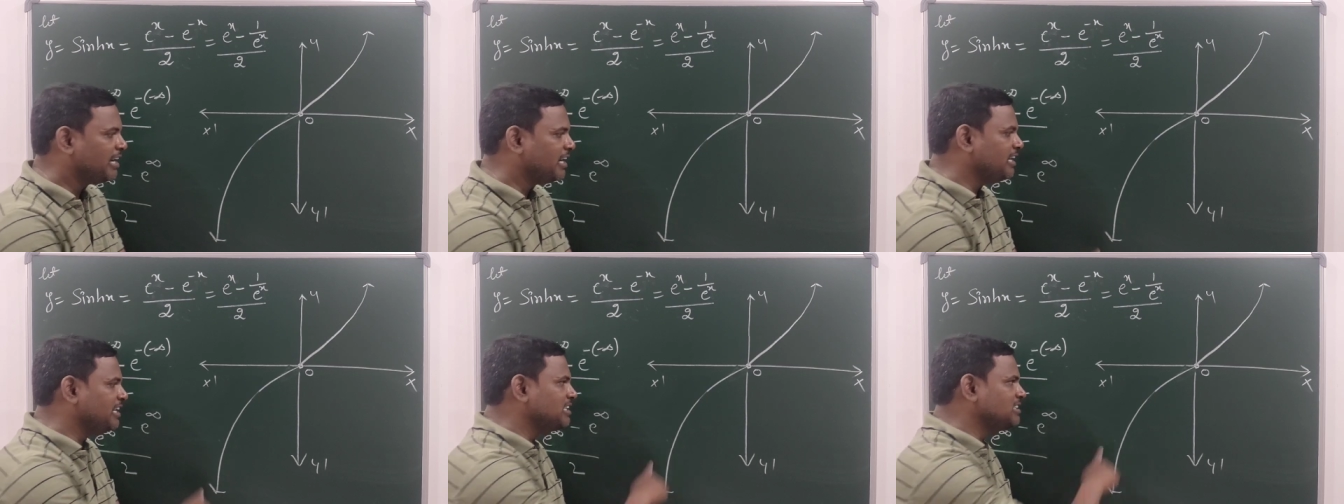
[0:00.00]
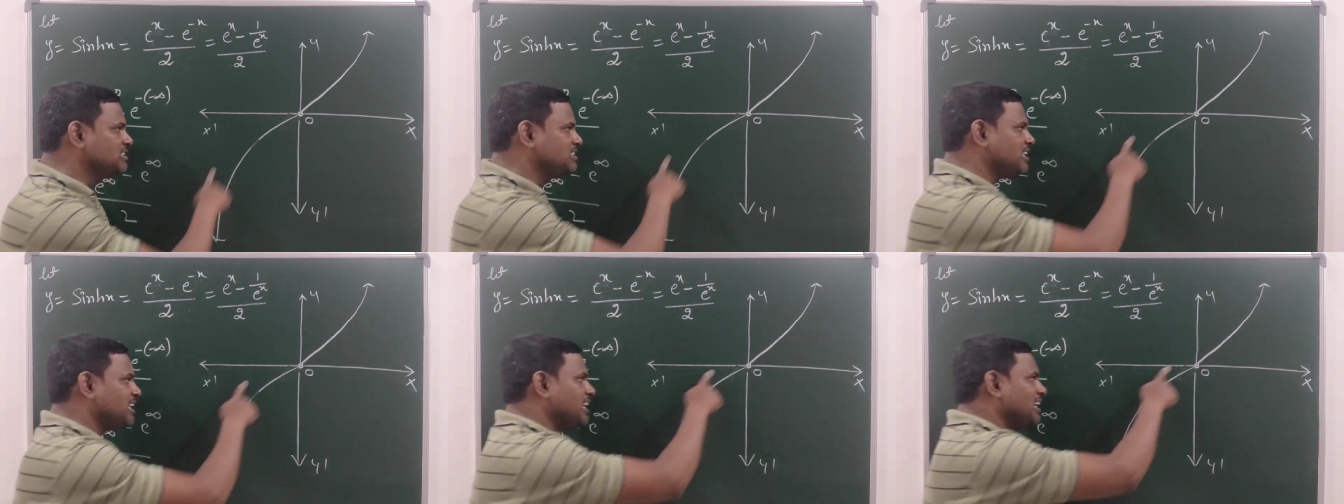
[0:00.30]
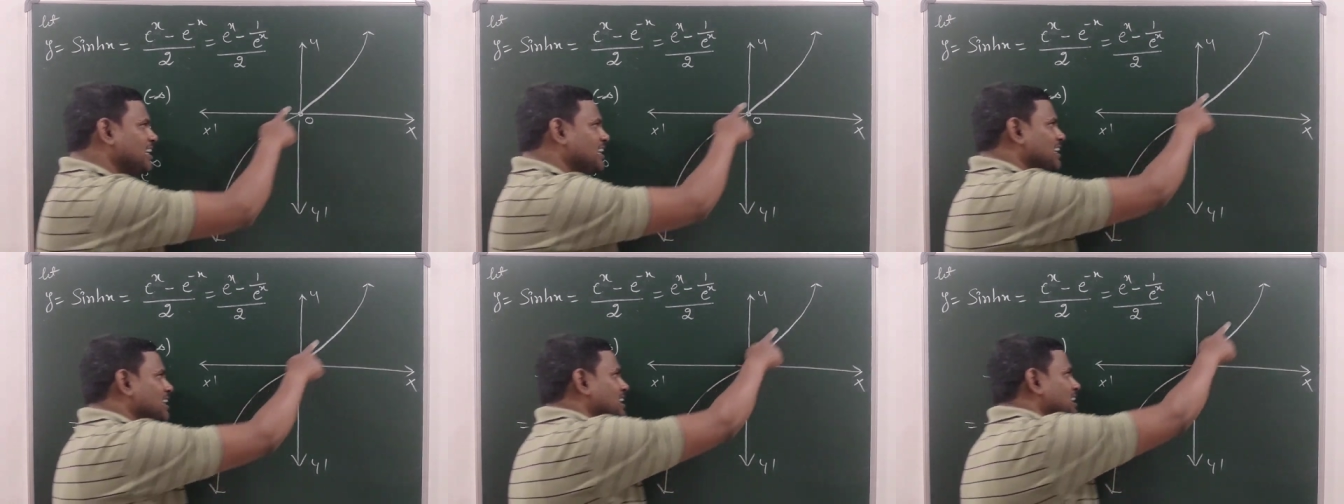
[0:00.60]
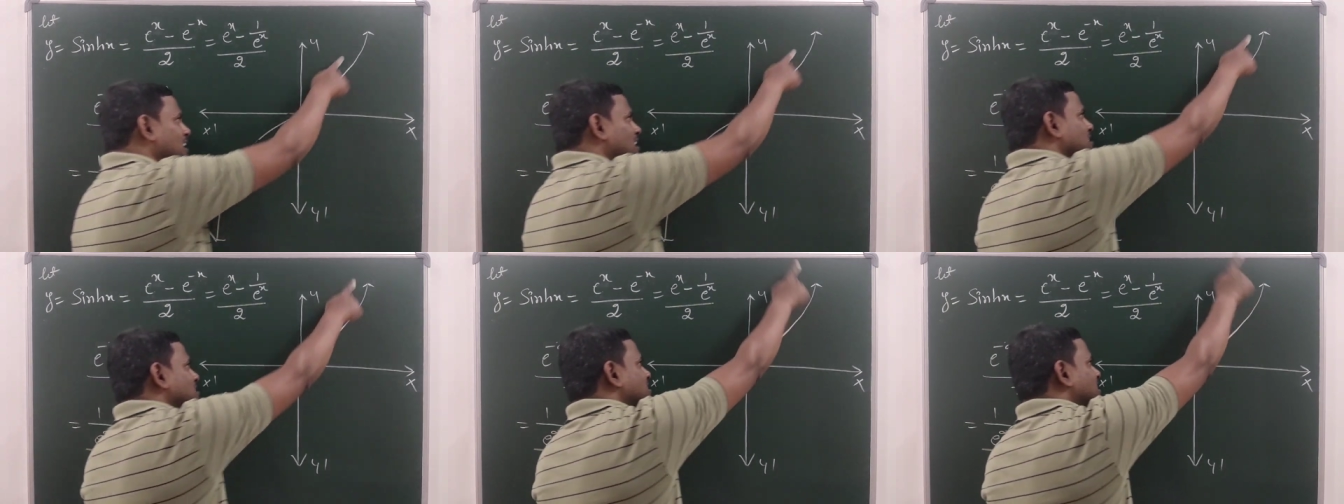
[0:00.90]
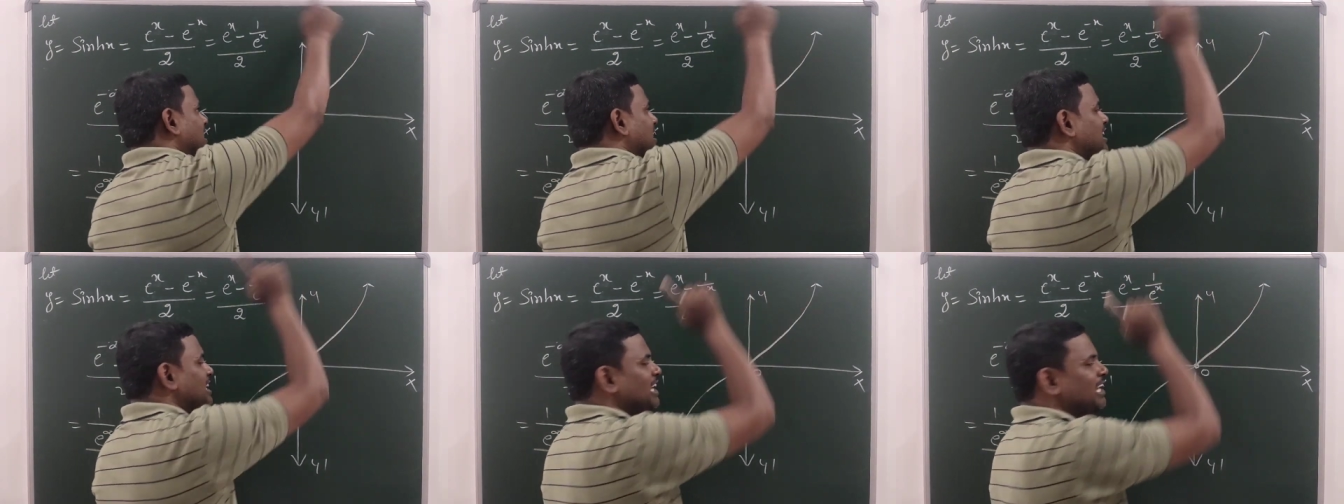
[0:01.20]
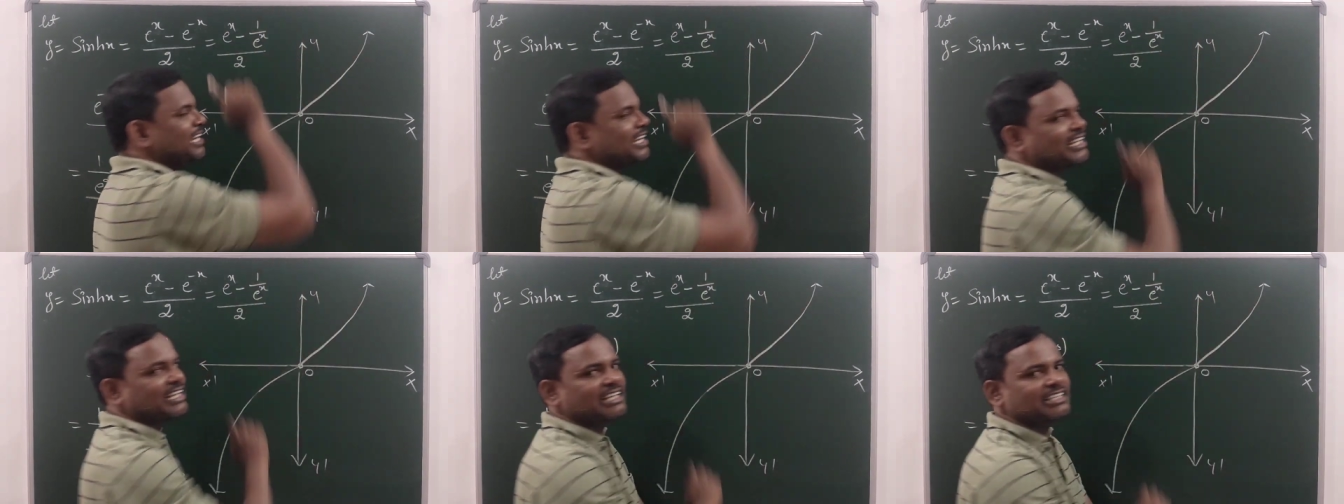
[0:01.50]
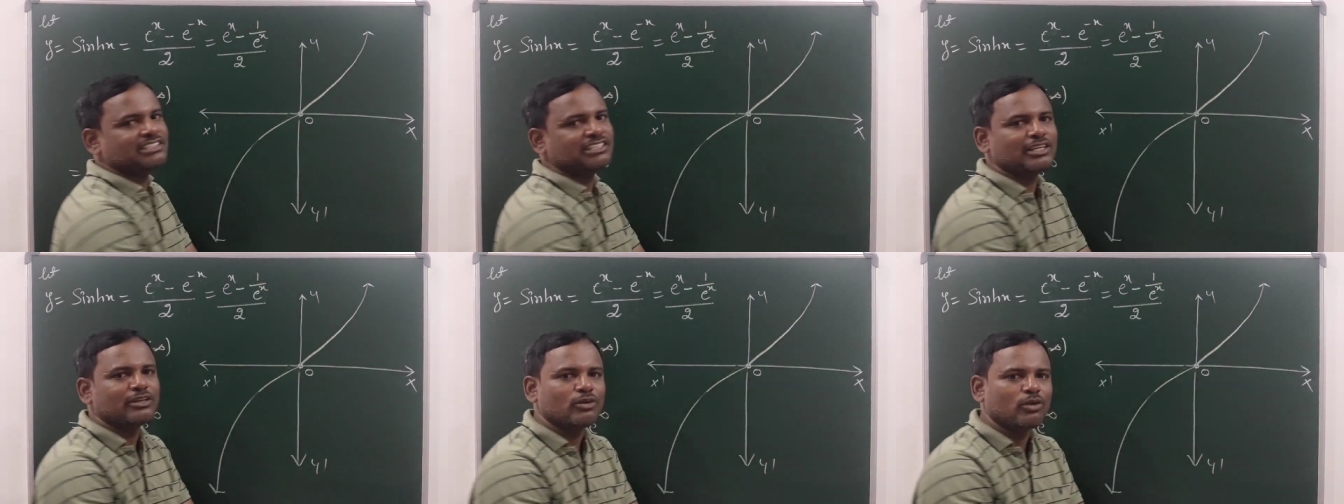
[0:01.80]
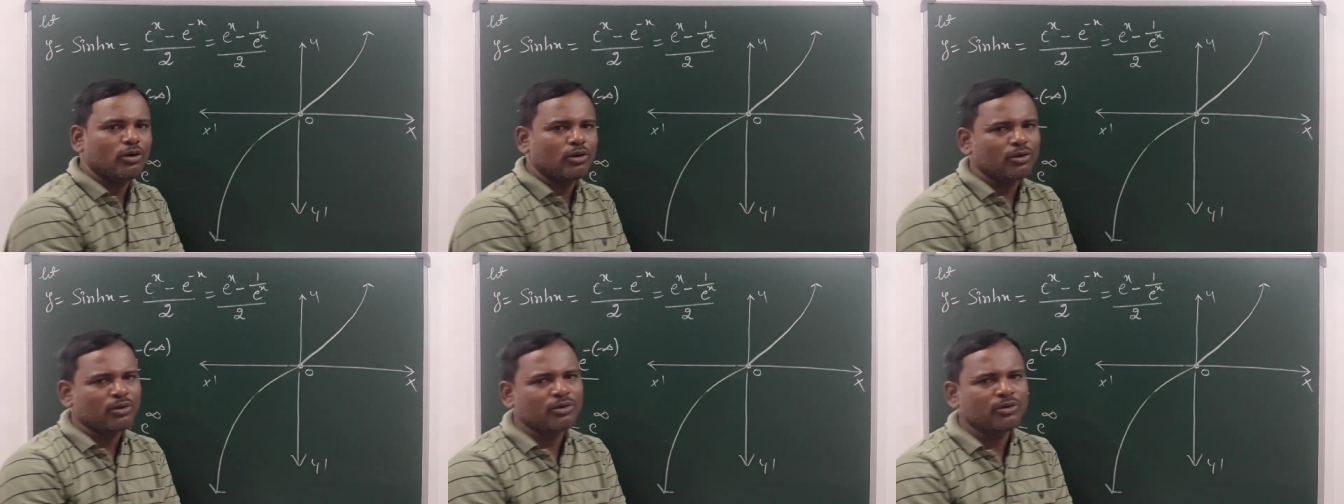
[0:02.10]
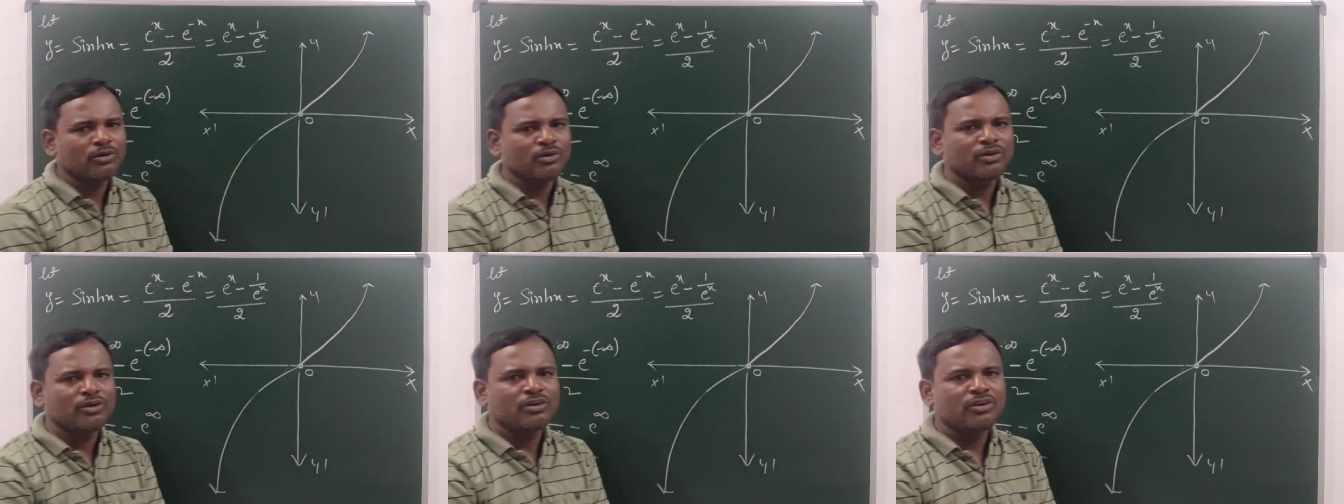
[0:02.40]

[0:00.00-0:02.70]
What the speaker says: It is strictly increasing, no?